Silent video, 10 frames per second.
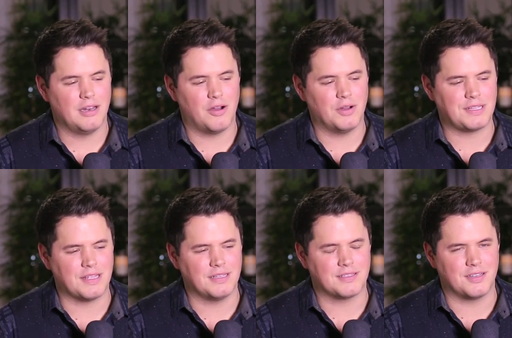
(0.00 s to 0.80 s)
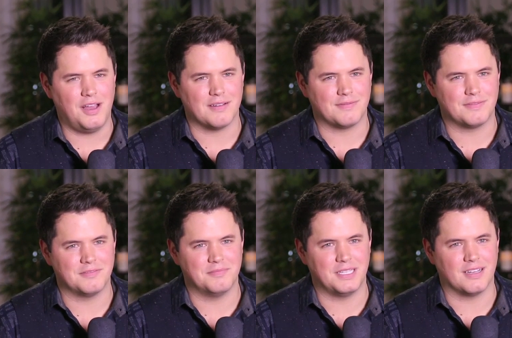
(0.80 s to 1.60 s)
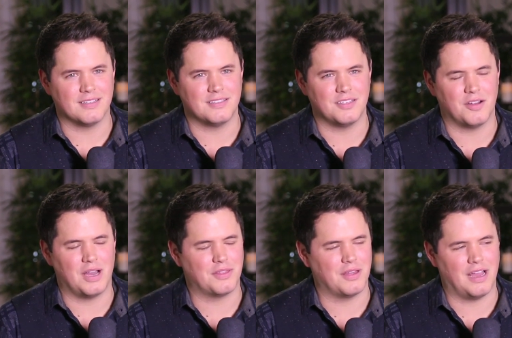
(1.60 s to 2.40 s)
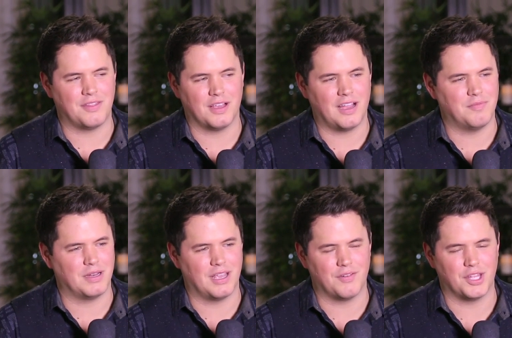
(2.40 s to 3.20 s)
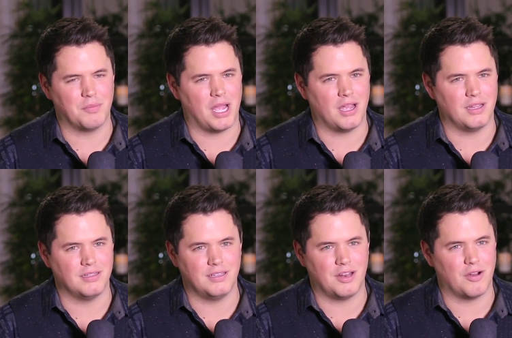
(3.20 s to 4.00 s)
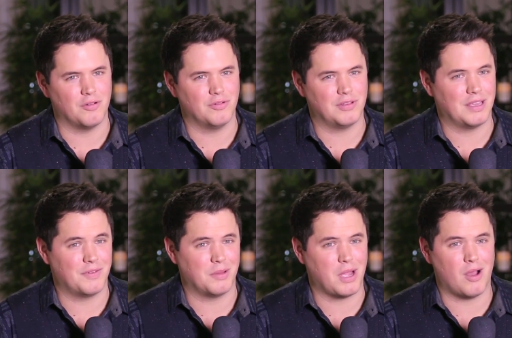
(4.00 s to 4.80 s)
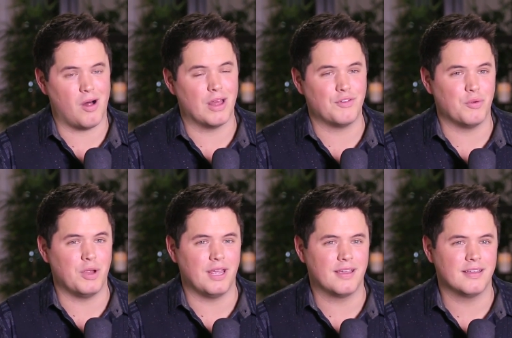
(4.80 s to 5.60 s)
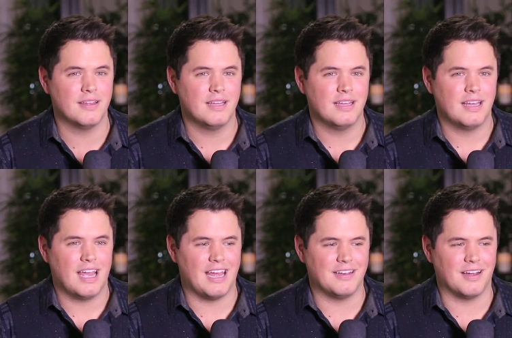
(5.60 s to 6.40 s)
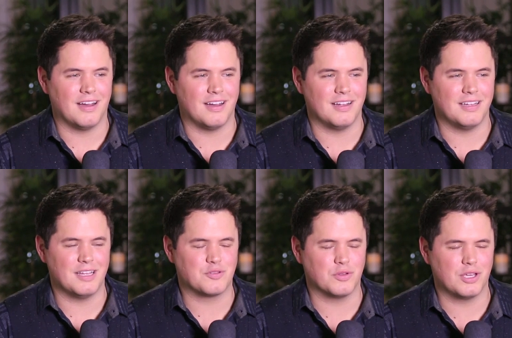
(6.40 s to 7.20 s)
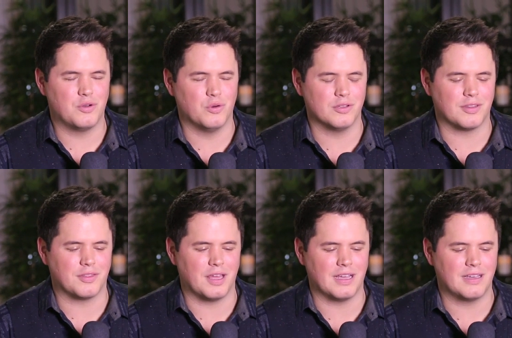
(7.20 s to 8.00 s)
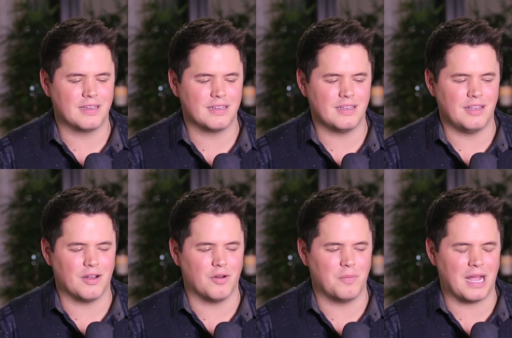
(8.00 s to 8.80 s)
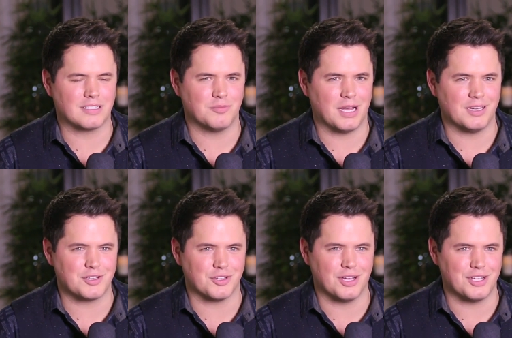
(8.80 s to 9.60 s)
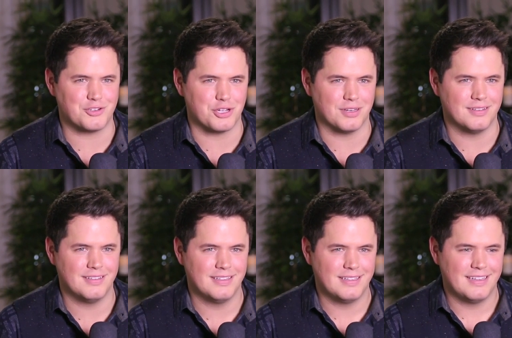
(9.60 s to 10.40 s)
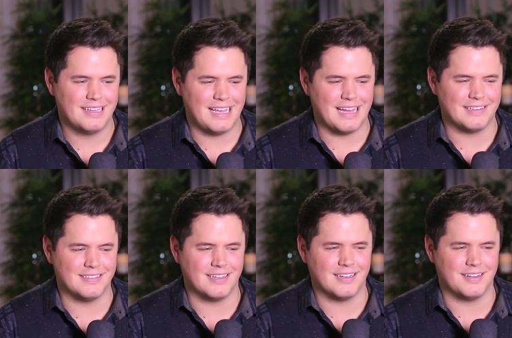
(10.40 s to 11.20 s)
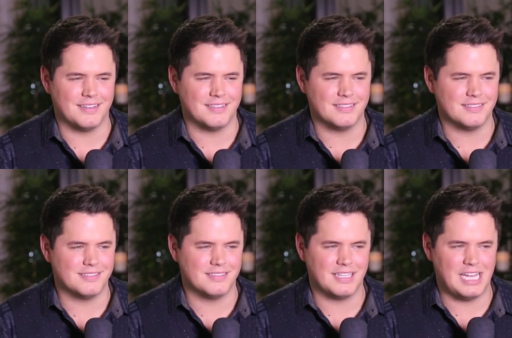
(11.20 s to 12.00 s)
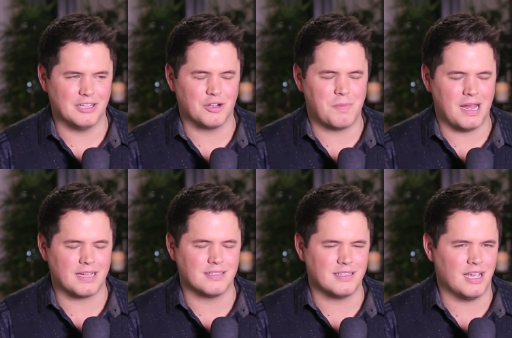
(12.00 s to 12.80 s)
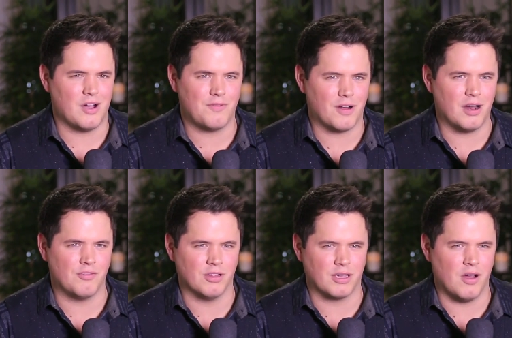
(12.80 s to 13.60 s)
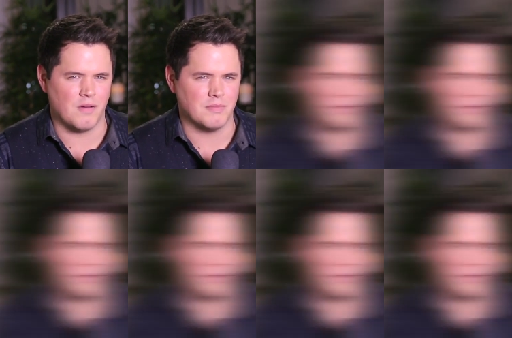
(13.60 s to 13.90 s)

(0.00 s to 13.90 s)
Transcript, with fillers: You know, it, it's tough because, you know, I, th I think I've been giving it my, you know, giving it my all every week. And uh, it's really cool to think, you know, back to my initial audition and, uh, and look back and see how far I've really come.